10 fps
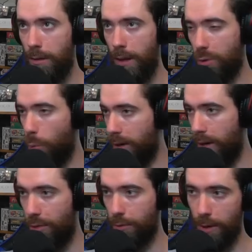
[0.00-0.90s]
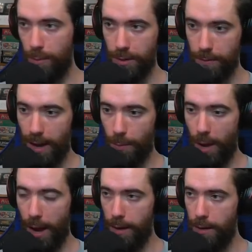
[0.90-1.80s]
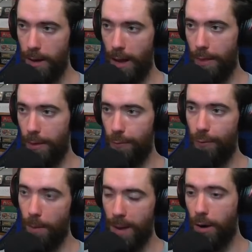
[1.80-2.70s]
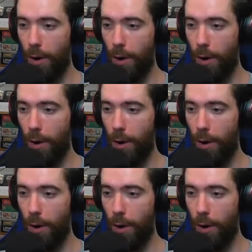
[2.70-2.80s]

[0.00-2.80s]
It's a 1-3, which is not bad. And then the fallback